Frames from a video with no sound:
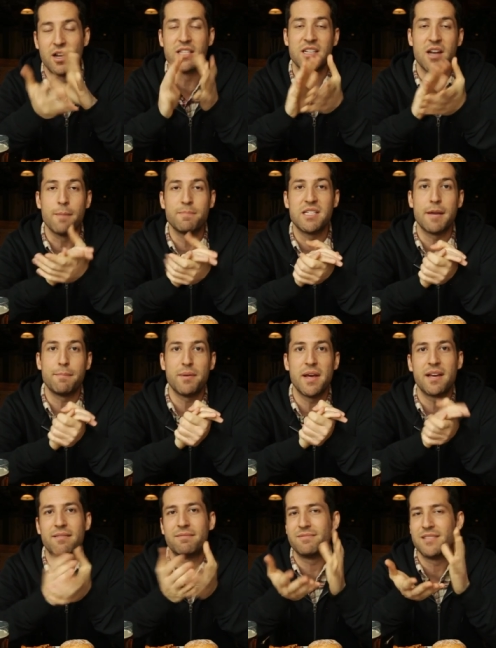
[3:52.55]
it's an upset
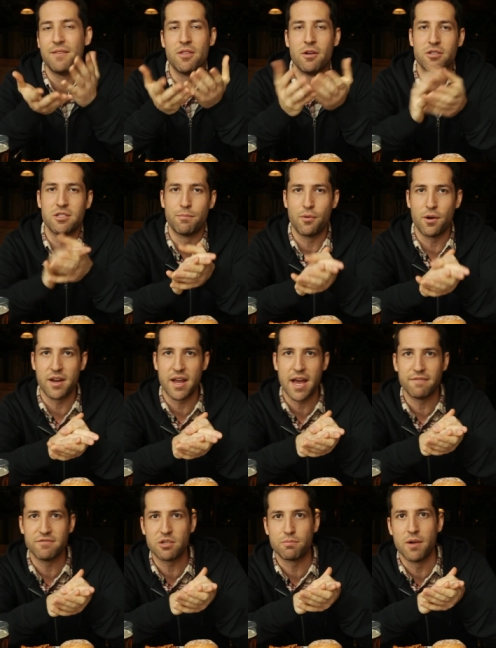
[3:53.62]
pick, even though it's a point and a
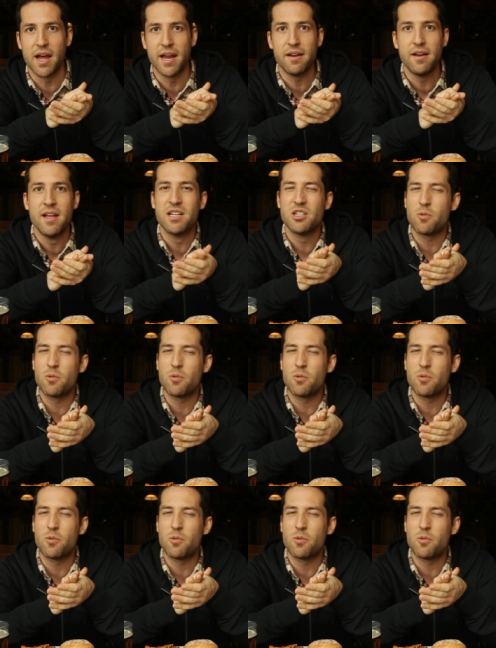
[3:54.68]
half spread.